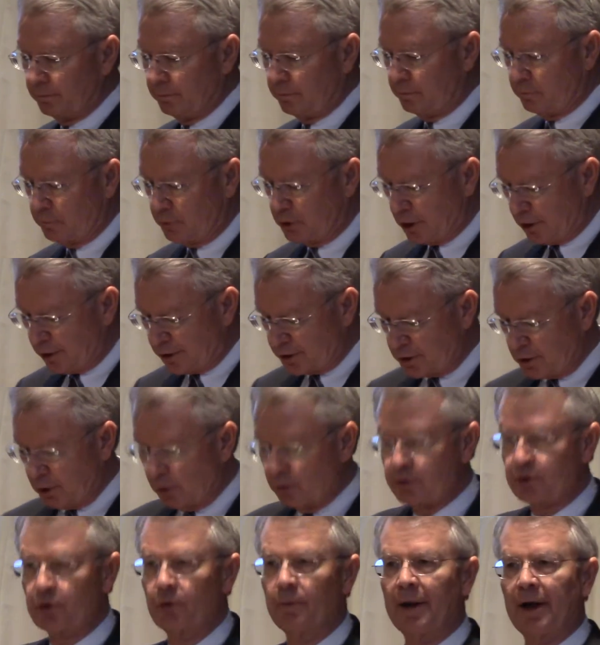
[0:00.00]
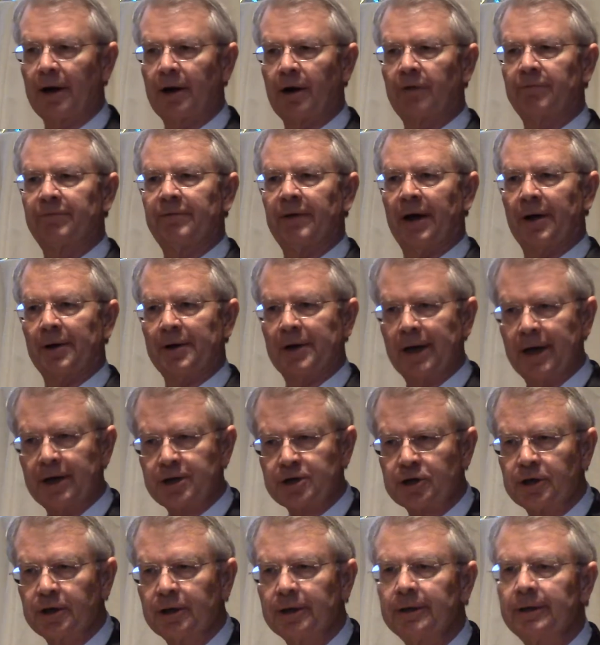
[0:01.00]
Jerry's told you about our
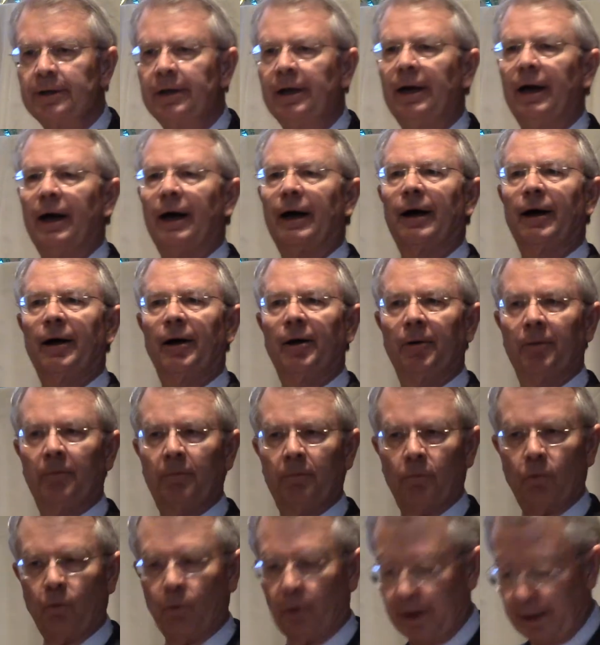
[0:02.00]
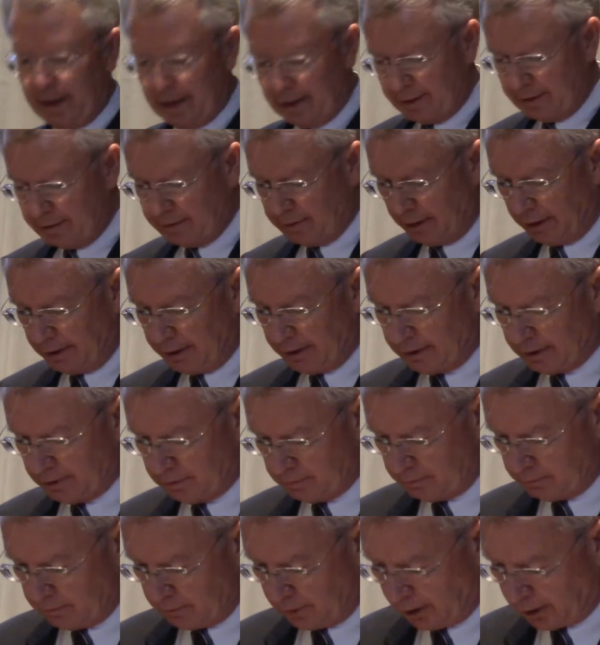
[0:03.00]
foundation. We
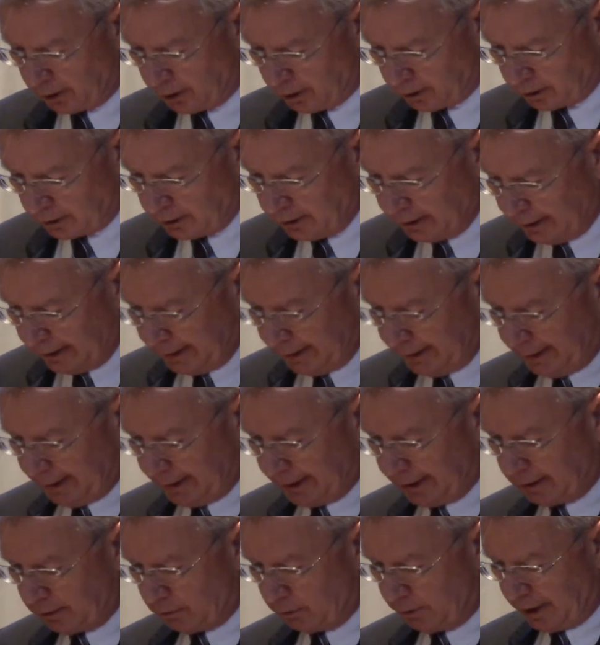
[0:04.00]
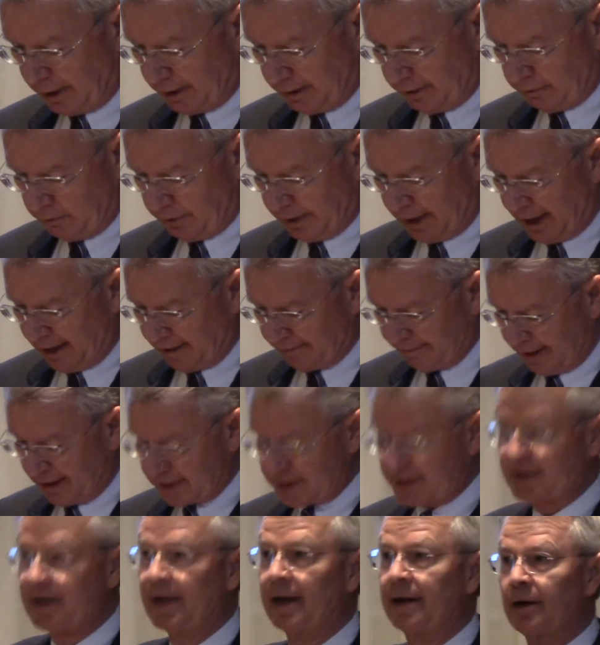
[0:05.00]
have
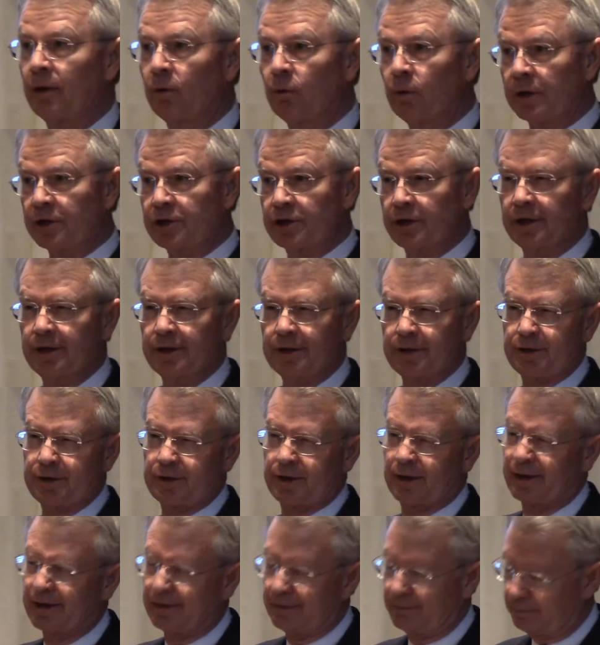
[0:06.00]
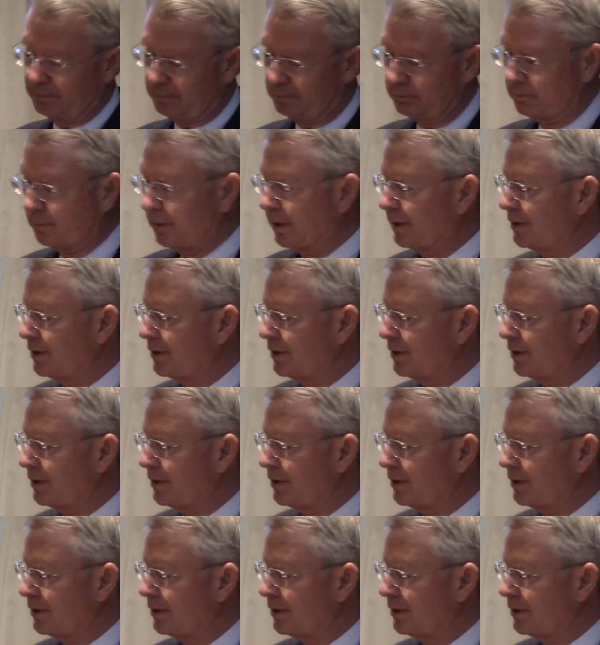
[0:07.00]
ANSETA, which is a